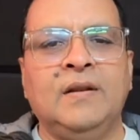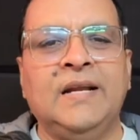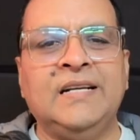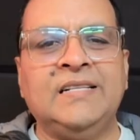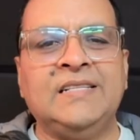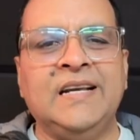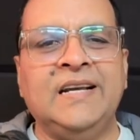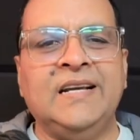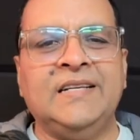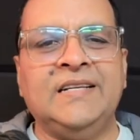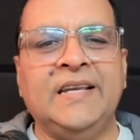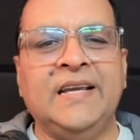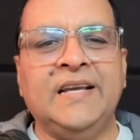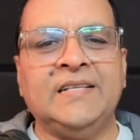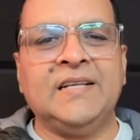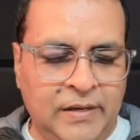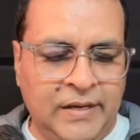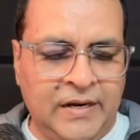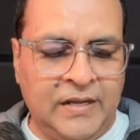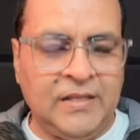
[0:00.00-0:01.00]
let's say it
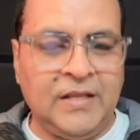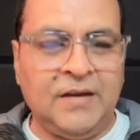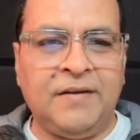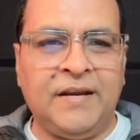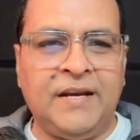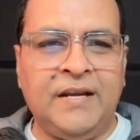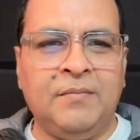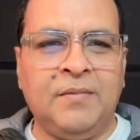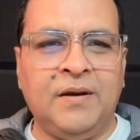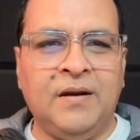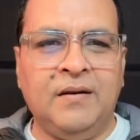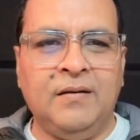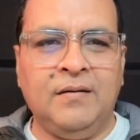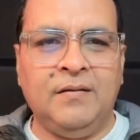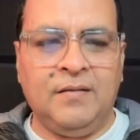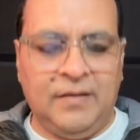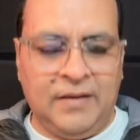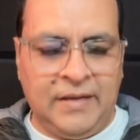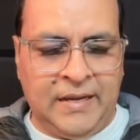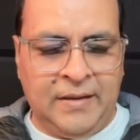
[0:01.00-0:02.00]
takes another variable
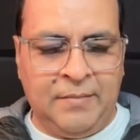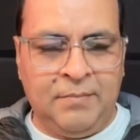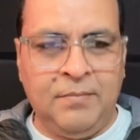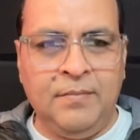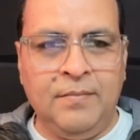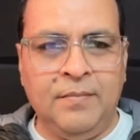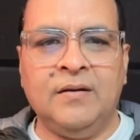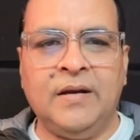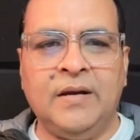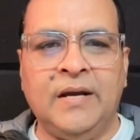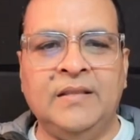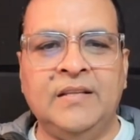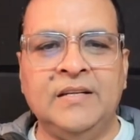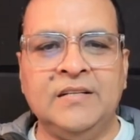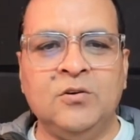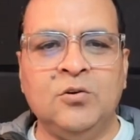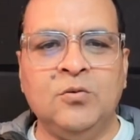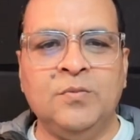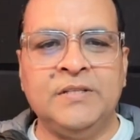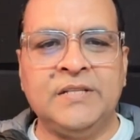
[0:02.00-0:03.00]
m, and
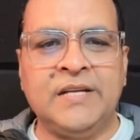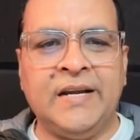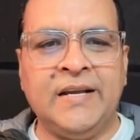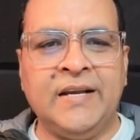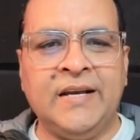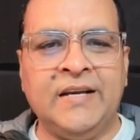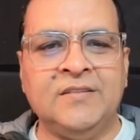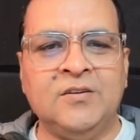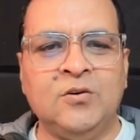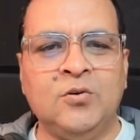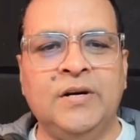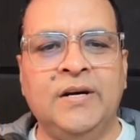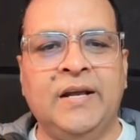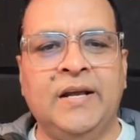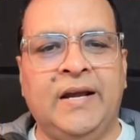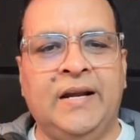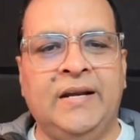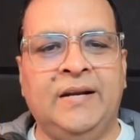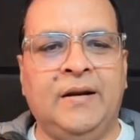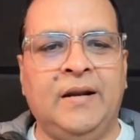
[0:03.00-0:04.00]
this loop is getting executed
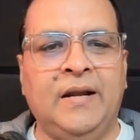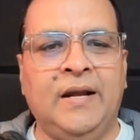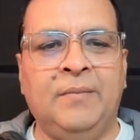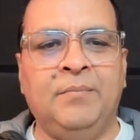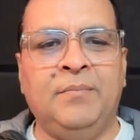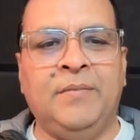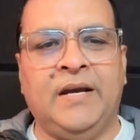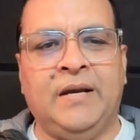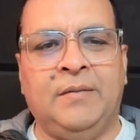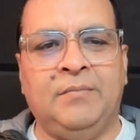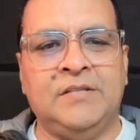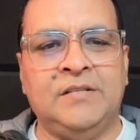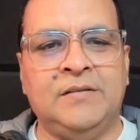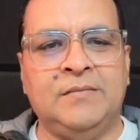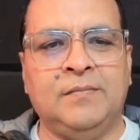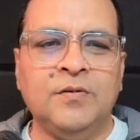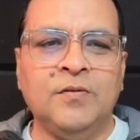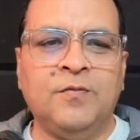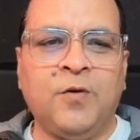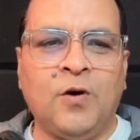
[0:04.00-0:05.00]
m times.
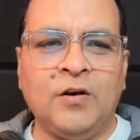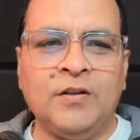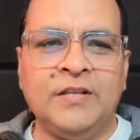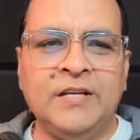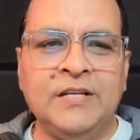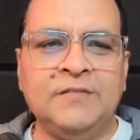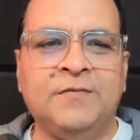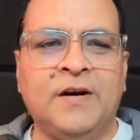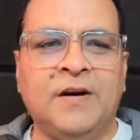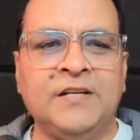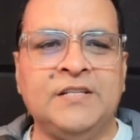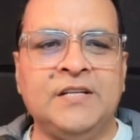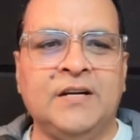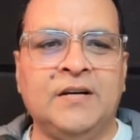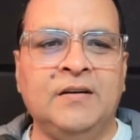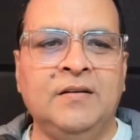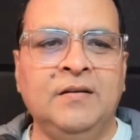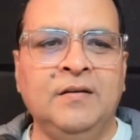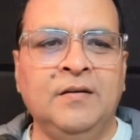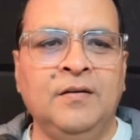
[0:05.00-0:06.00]
For this
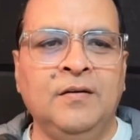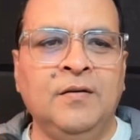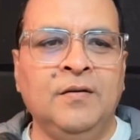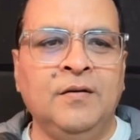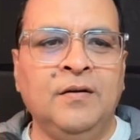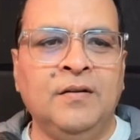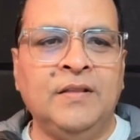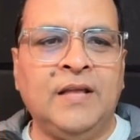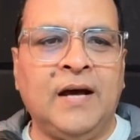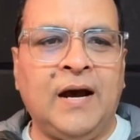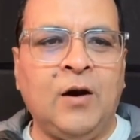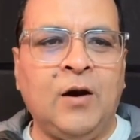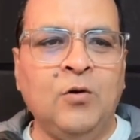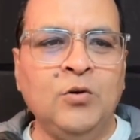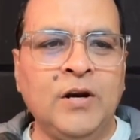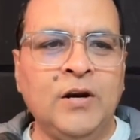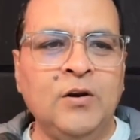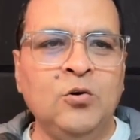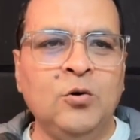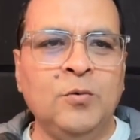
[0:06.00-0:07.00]
function, the
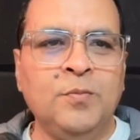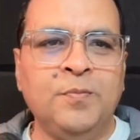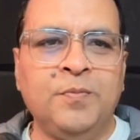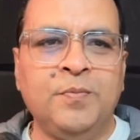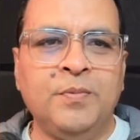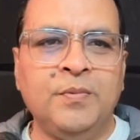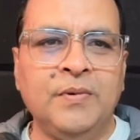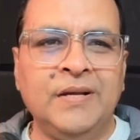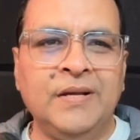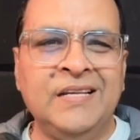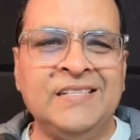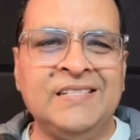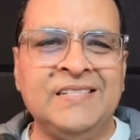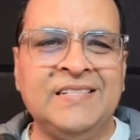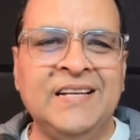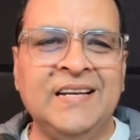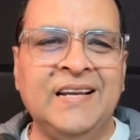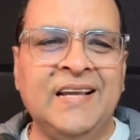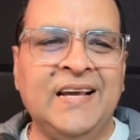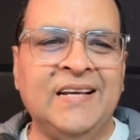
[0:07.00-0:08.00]
outer loop is
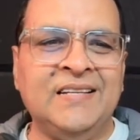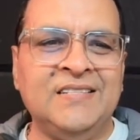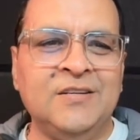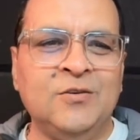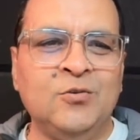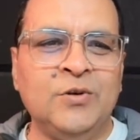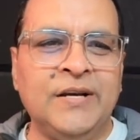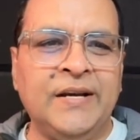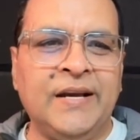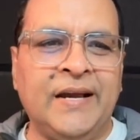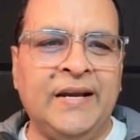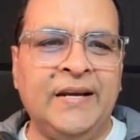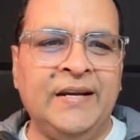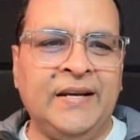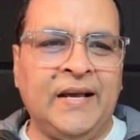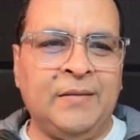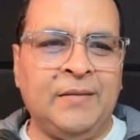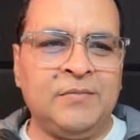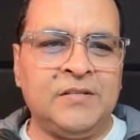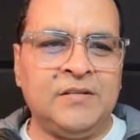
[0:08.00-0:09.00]
still executing n
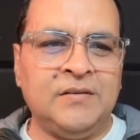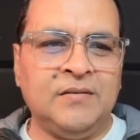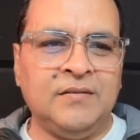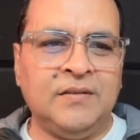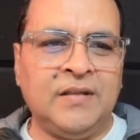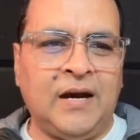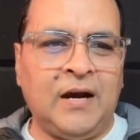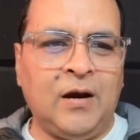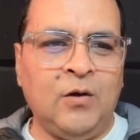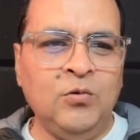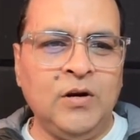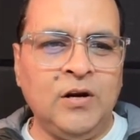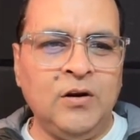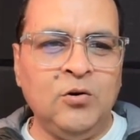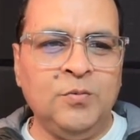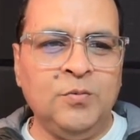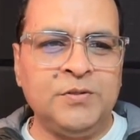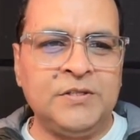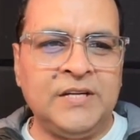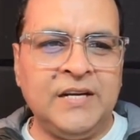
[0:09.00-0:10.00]
times. The outer
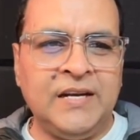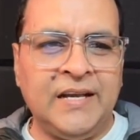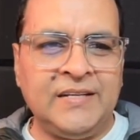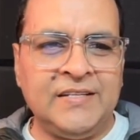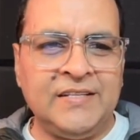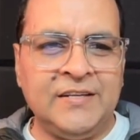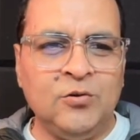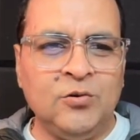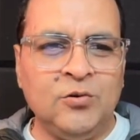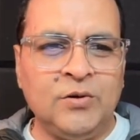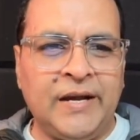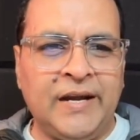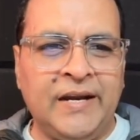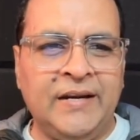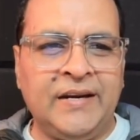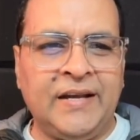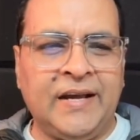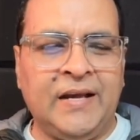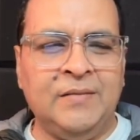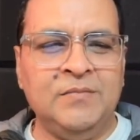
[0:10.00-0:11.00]
loop still execute
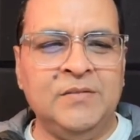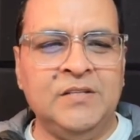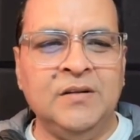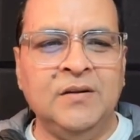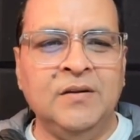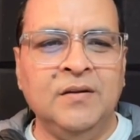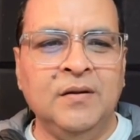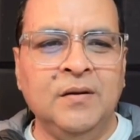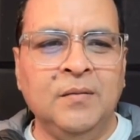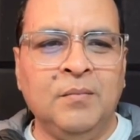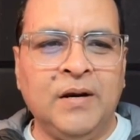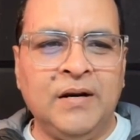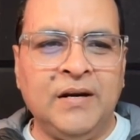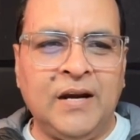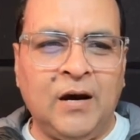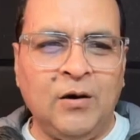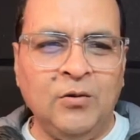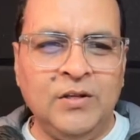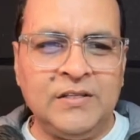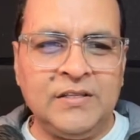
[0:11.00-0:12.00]
n times, but
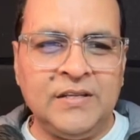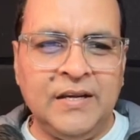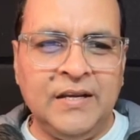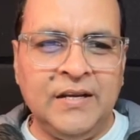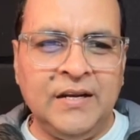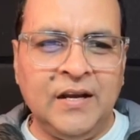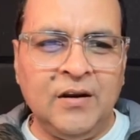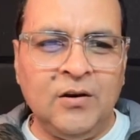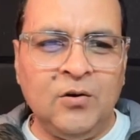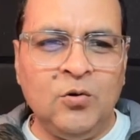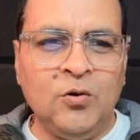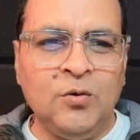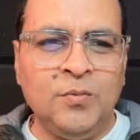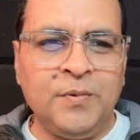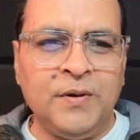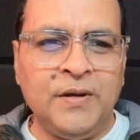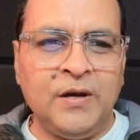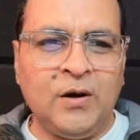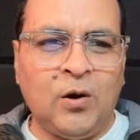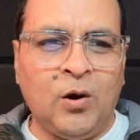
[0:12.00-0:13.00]
now this inner loop
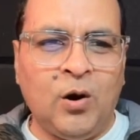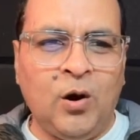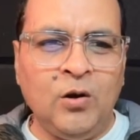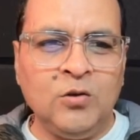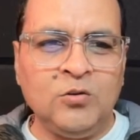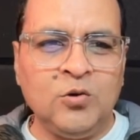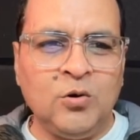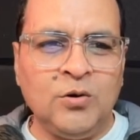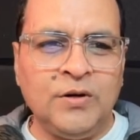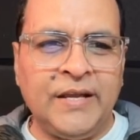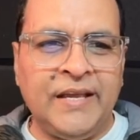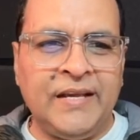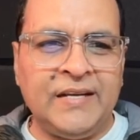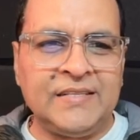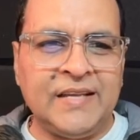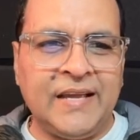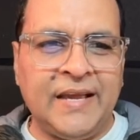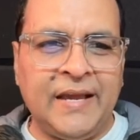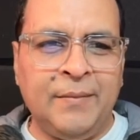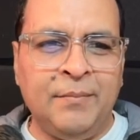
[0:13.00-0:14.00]
also
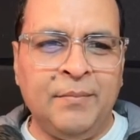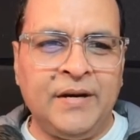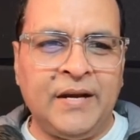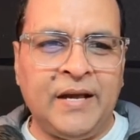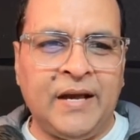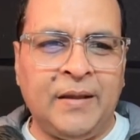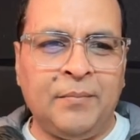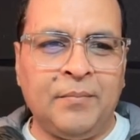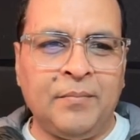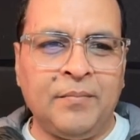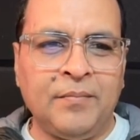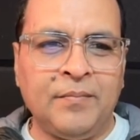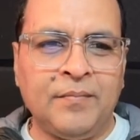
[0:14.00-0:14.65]
takes m time